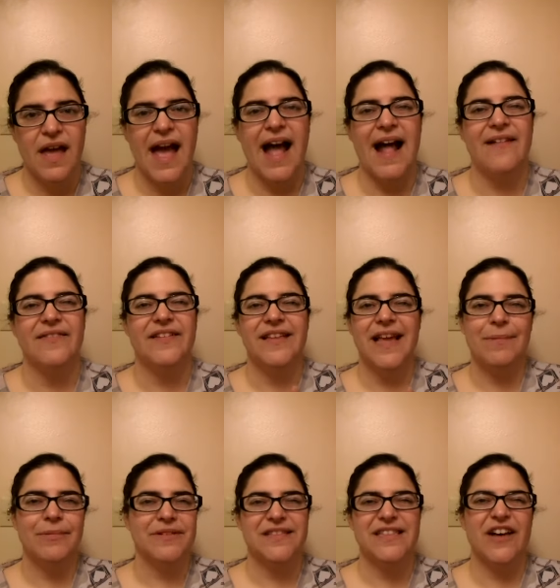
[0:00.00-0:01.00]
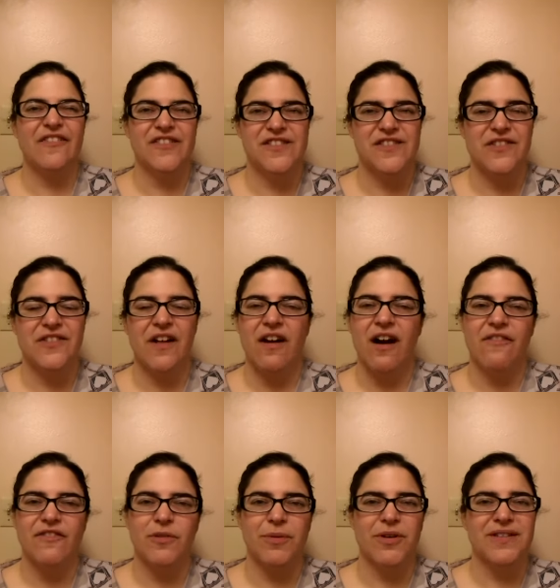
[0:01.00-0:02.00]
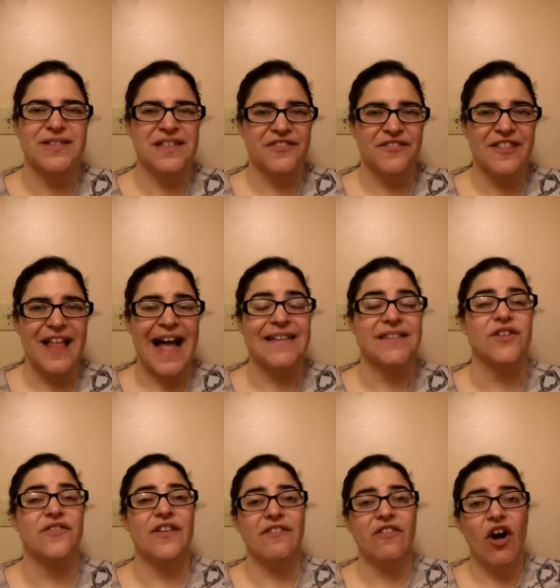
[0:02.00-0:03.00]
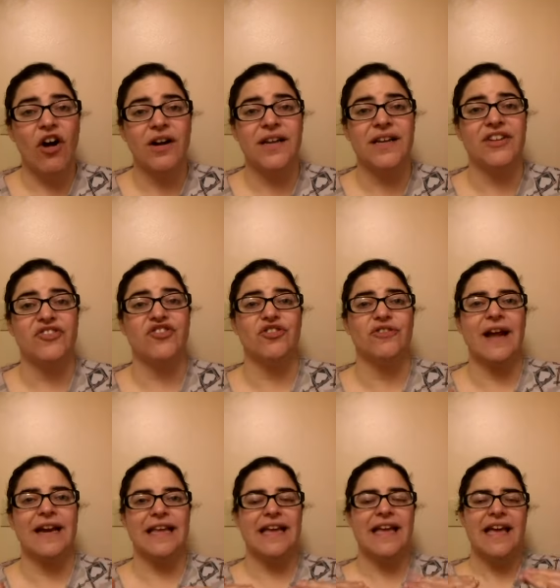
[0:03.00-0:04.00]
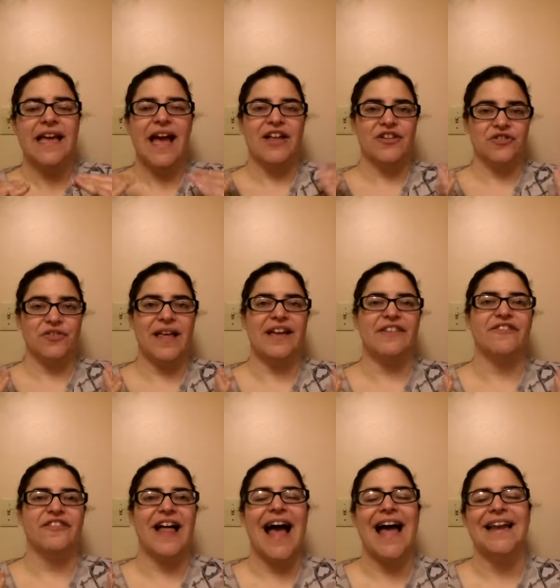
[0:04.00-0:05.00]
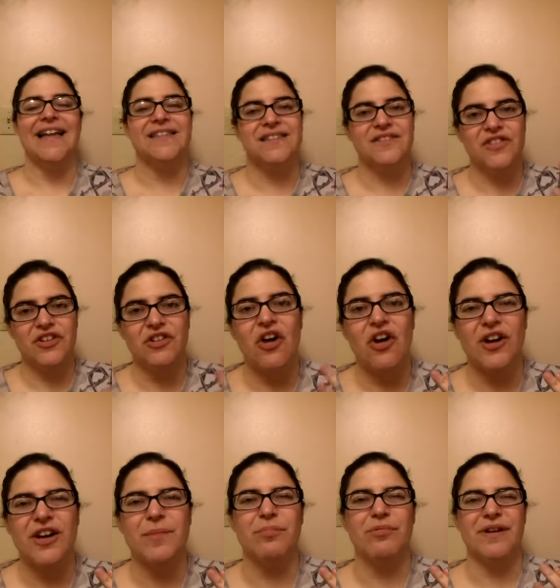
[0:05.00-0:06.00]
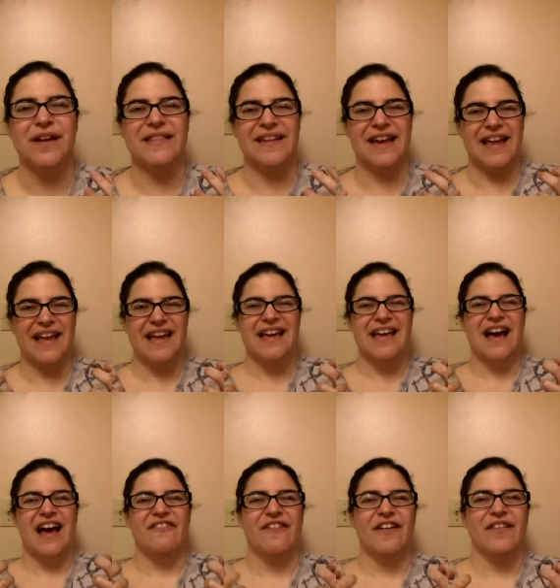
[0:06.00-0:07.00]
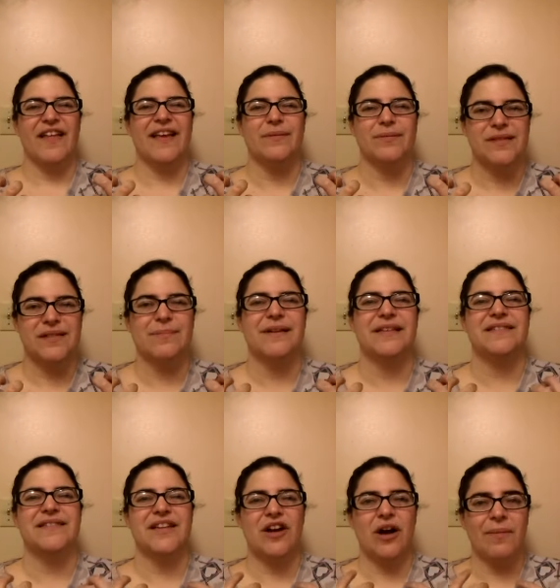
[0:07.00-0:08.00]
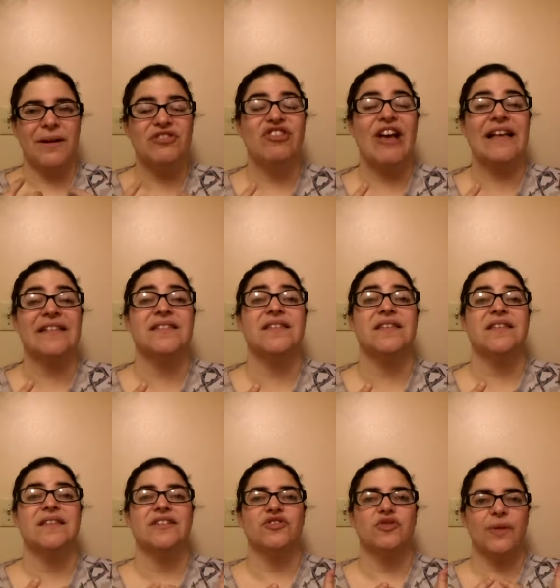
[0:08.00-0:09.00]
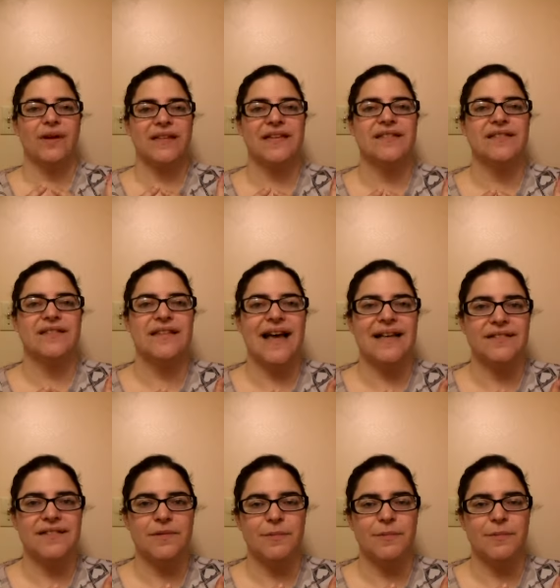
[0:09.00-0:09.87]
And the table itself is a little uncomfortable because it's flat. So if you have a heart condition already and you're laying flat, it's a little hard to breathe. And I felt like it was somebody sitting on my chest during this test.